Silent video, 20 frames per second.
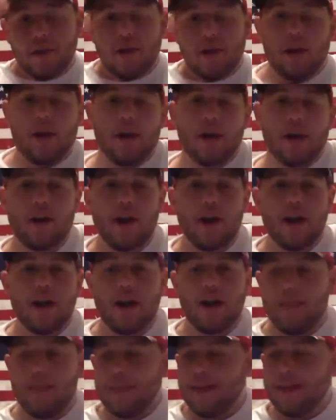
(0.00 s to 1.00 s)
All right,
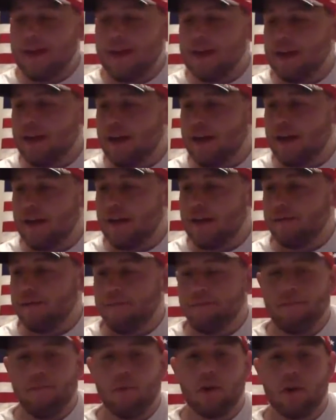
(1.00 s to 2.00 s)
and that
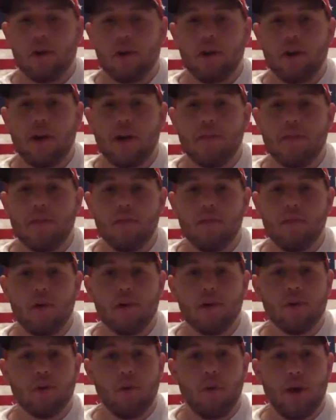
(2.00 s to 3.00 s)
we're gonna go ahead and move on to
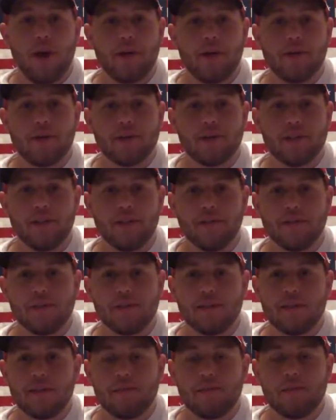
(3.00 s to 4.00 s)
the wide receivers at
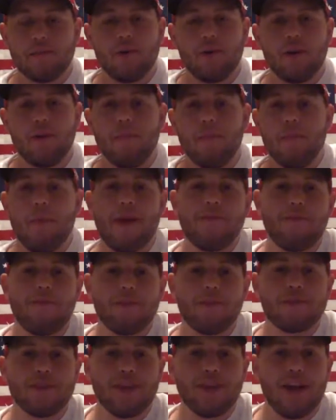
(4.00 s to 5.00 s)
this point. My
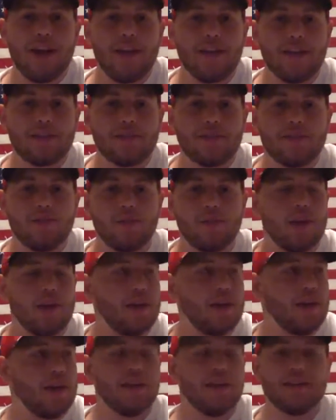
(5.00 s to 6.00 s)
first guy this week
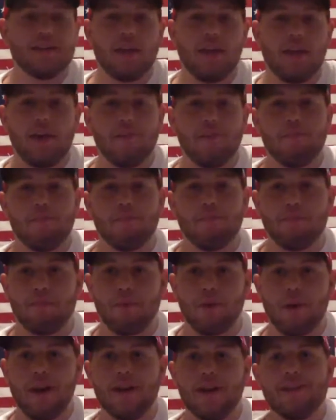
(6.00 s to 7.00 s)
is
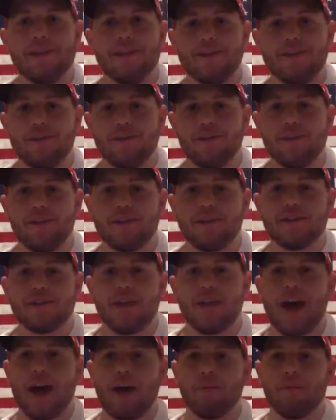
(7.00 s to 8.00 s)
Brandon Cooks.
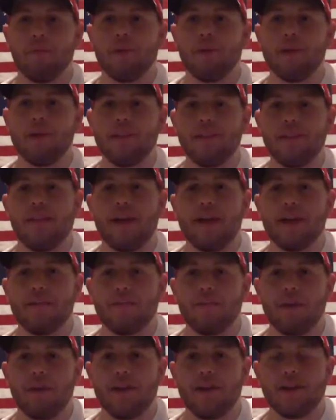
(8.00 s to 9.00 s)
I really like
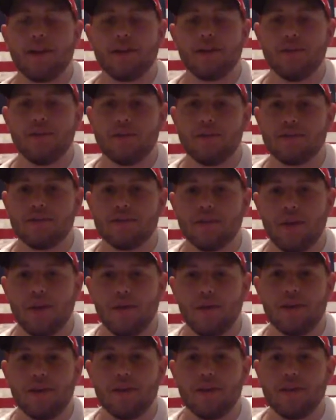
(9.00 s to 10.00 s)
Brandon Cooks going
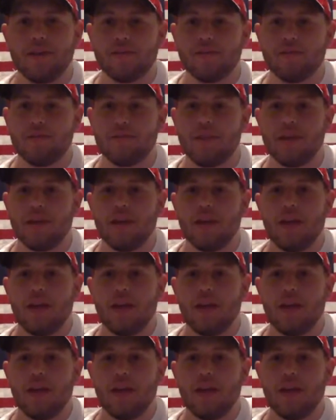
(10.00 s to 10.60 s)
into this week.